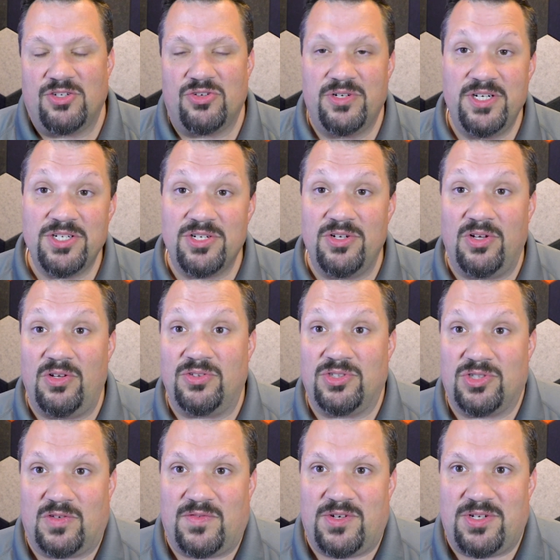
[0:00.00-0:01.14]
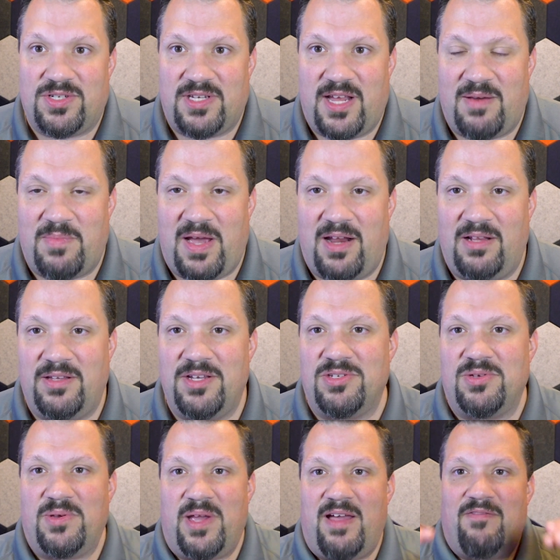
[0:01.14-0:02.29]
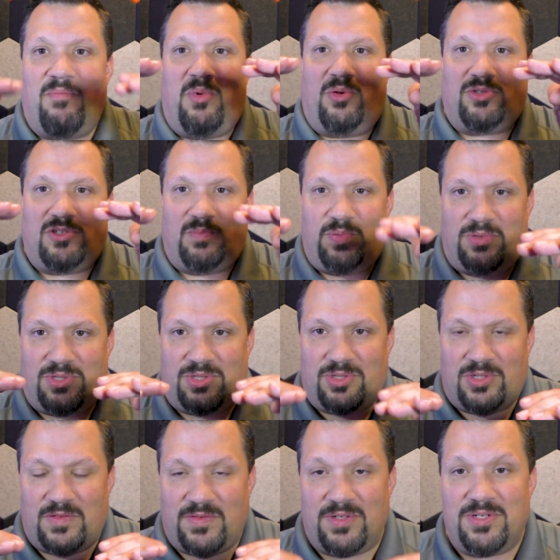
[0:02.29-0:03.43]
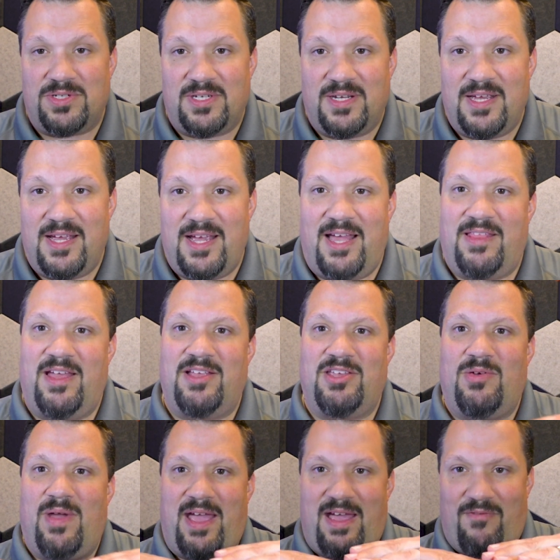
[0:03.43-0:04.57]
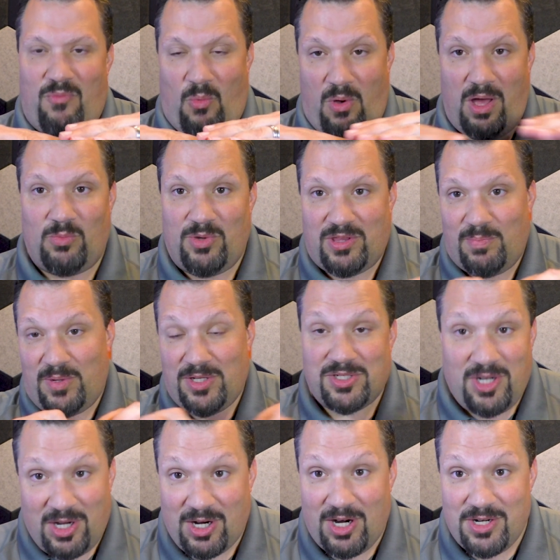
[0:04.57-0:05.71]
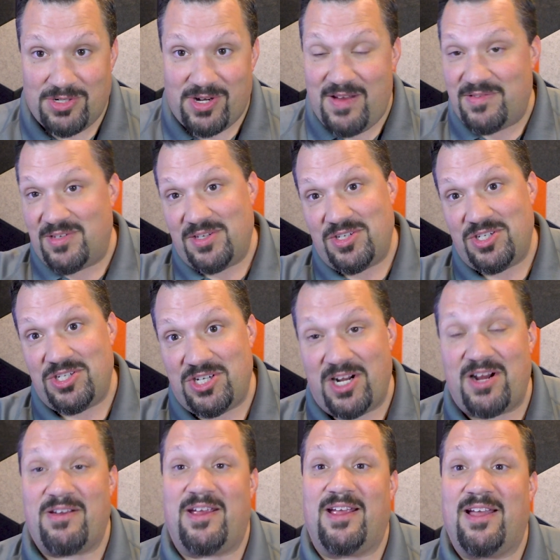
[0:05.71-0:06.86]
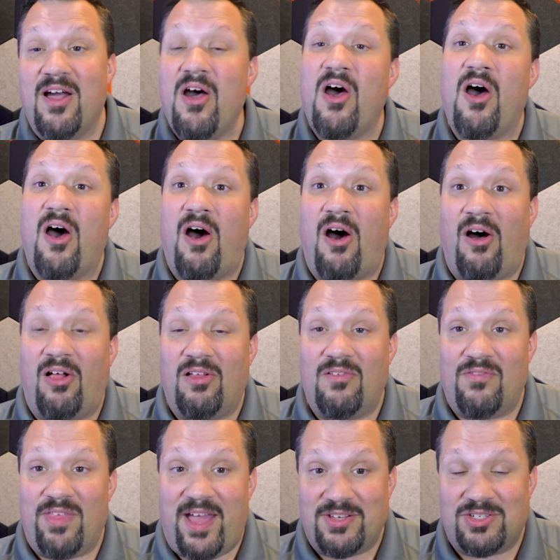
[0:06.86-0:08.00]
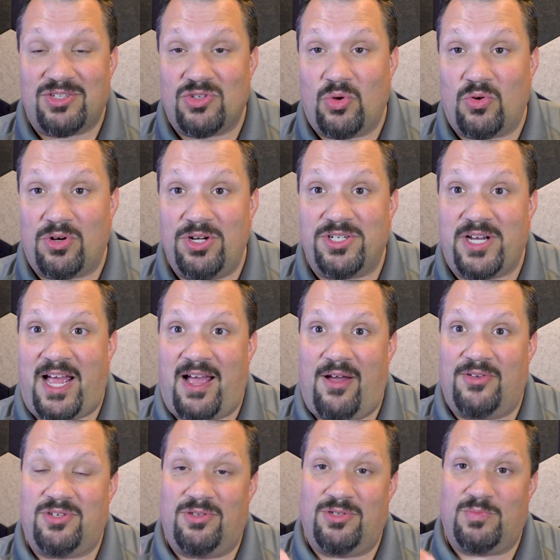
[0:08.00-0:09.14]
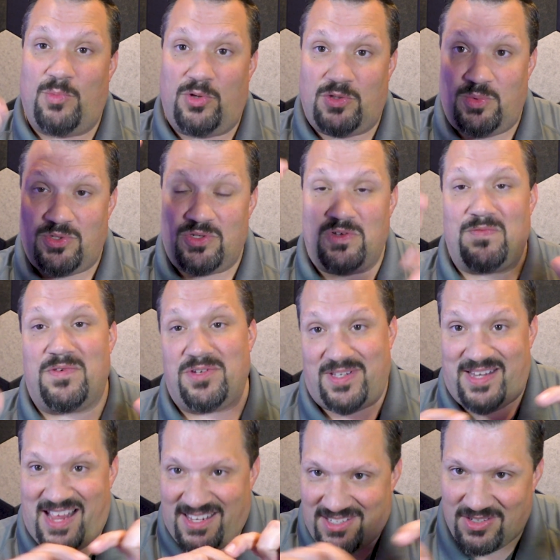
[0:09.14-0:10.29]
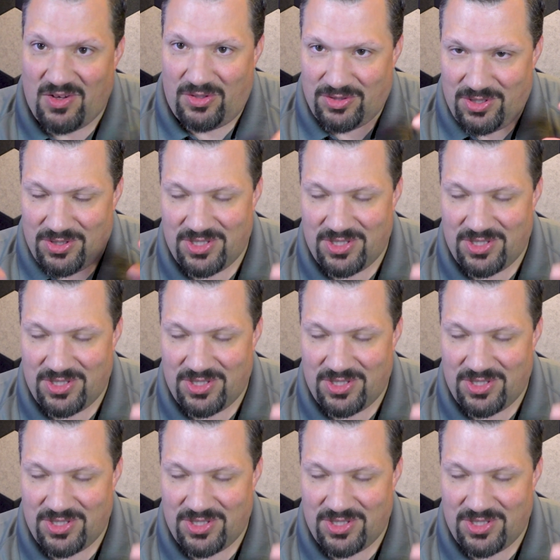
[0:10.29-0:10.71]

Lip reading: traditional server SAN model is you have multiple servers, and then you have one with a bunch of hard drives that's sharing all of that storage out to those multiple servers, and that's called.